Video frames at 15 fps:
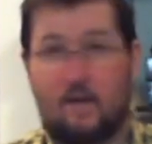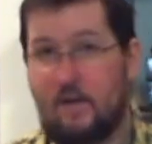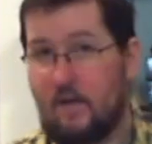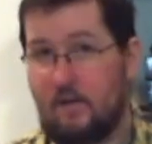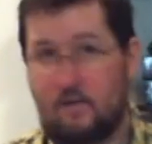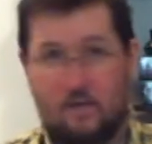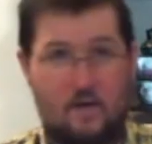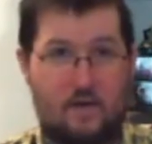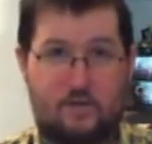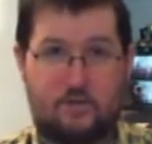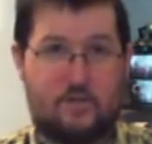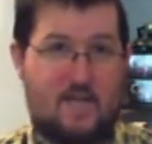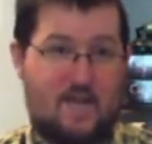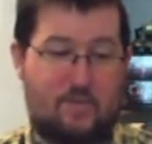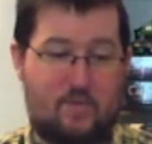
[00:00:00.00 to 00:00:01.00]
A lot just
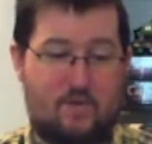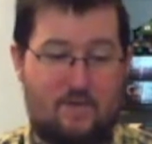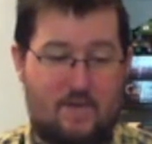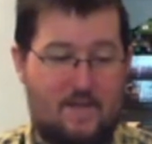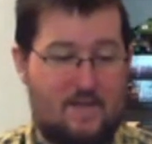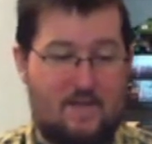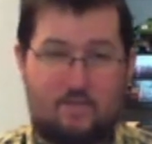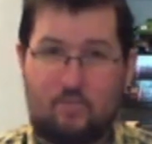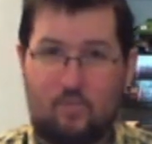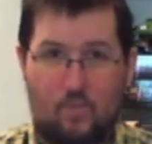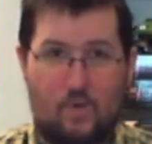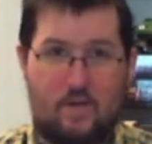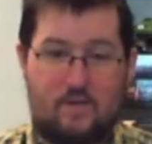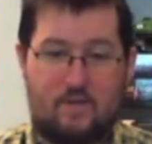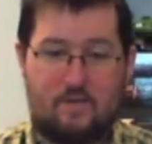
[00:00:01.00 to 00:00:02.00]
happened, and that's
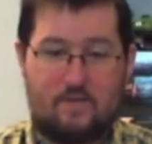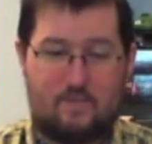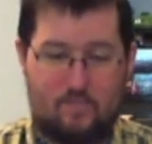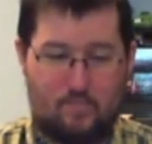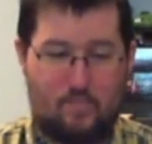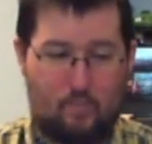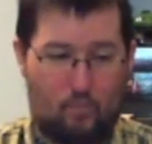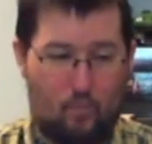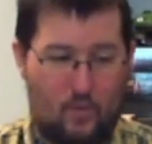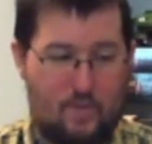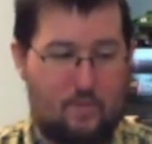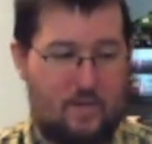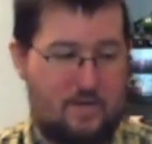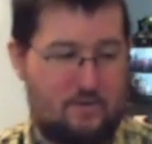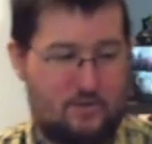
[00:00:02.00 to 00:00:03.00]
one
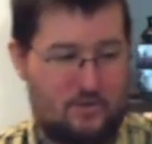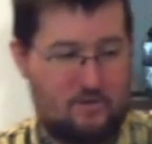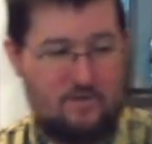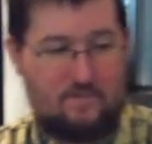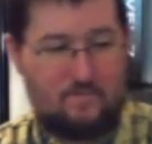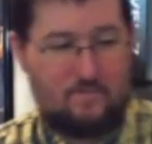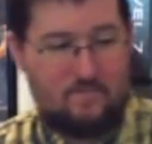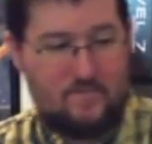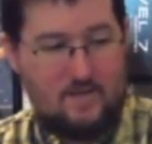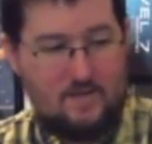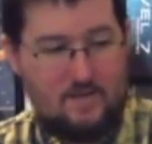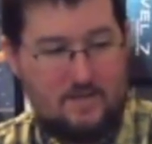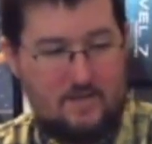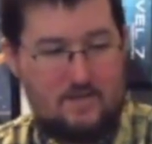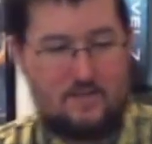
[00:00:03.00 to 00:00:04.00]
player's turn.
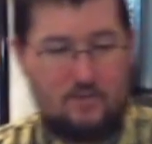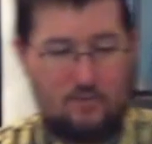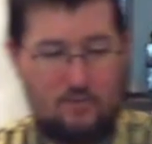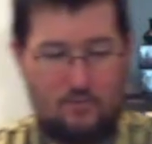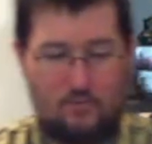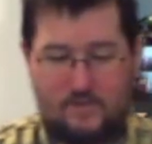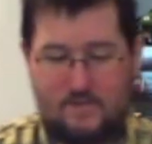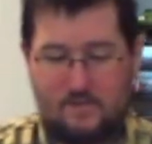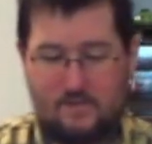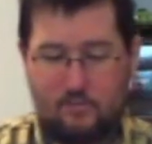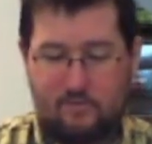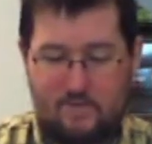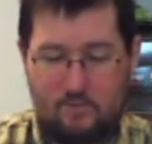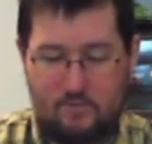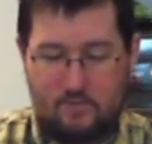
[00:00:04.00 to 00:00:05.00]
So let's see what
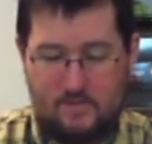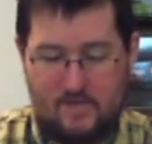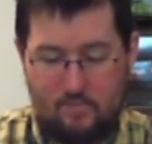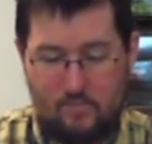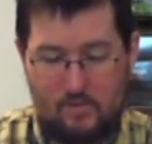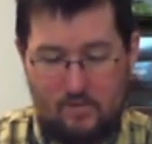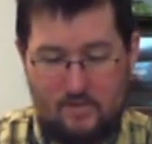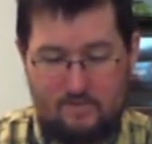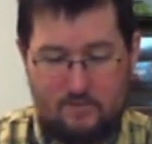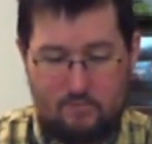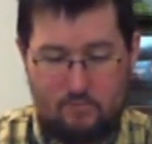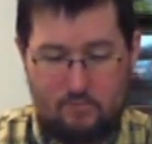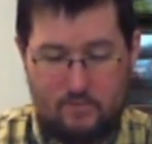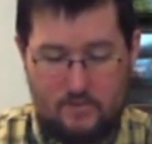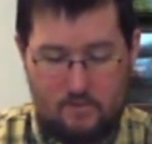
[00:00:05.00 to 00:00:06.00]
Fiona's capable of.
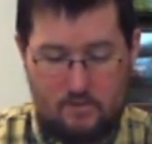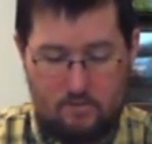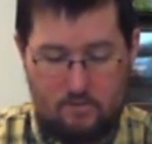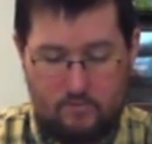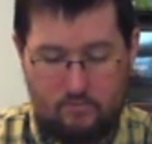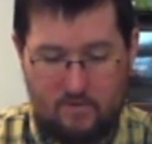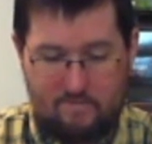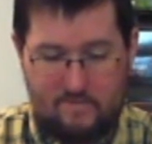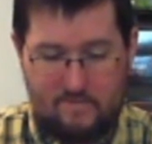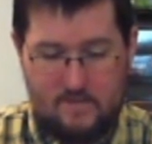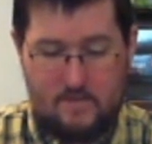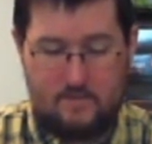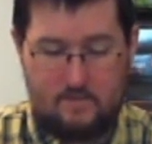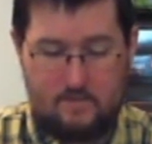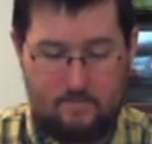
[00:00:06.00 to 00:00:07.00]
So discard and draw
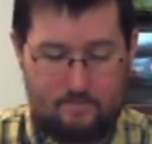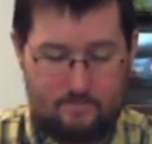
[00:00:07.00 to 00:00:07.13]
phase.